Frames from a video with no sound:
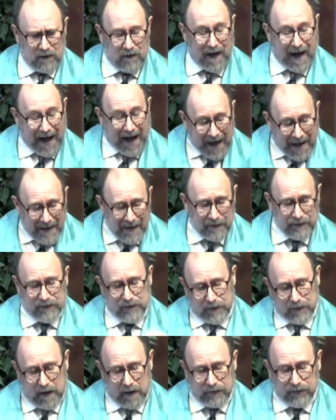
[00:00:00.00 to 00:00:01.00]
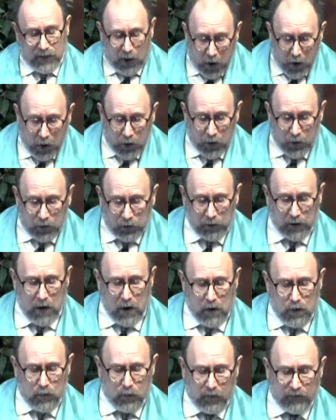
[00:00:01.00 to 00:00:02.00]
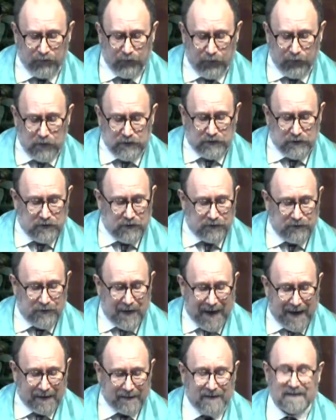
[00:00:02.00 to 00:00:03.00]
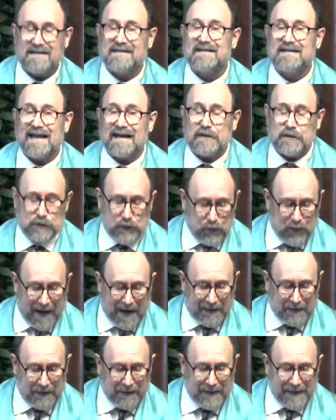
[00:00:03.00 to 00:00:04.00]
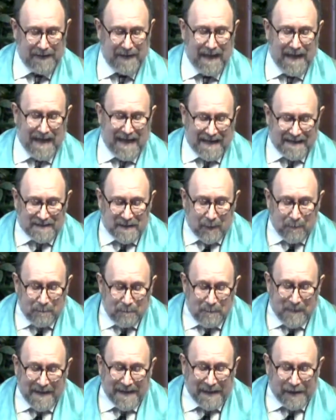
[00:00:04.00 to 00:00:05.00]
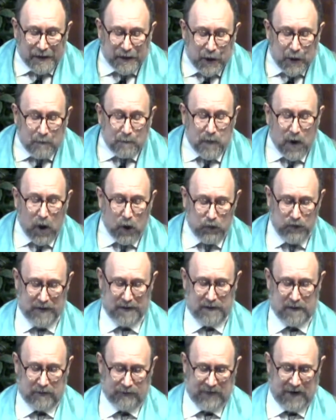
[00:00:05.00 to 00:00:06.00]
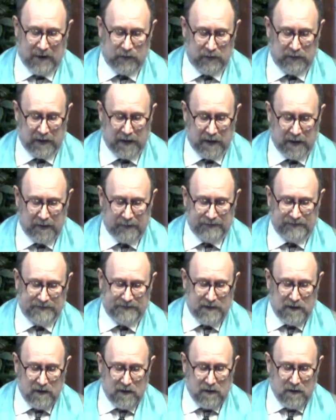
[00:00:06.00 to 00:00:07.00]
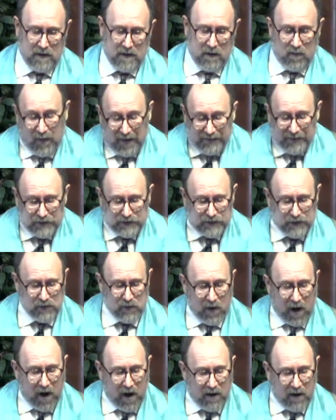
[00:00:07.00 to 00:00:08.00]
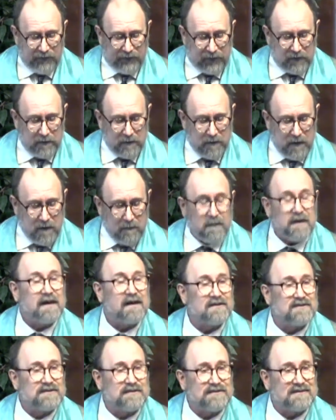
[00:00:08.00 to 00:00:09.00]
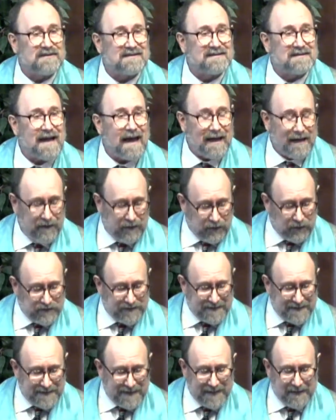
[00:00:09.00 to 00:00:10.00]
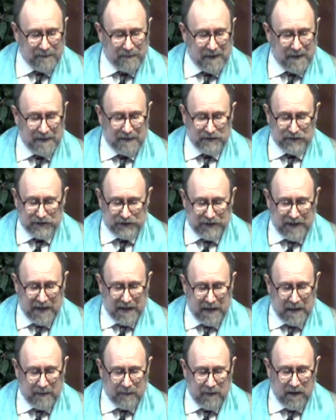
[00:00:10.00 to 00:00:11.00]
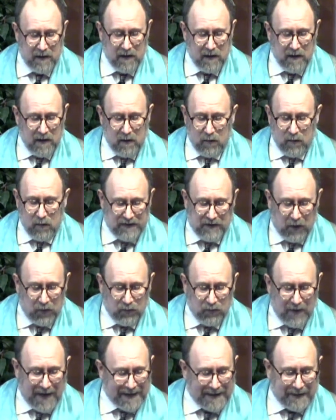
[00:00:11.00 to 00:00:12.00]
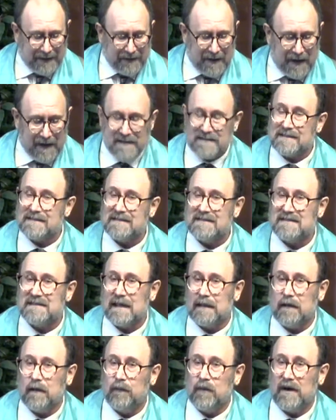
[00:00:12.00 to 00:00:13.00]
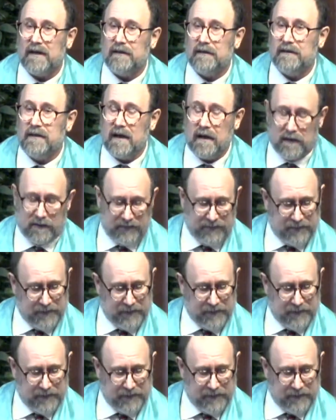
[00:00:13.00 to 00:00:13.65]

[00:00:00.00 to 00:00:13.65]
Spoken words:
I had thought the whole referred to the fact that sexuality is a big component of our lives, one that too often, because of societal stigma and shame, we don't recognize and celebrate enough.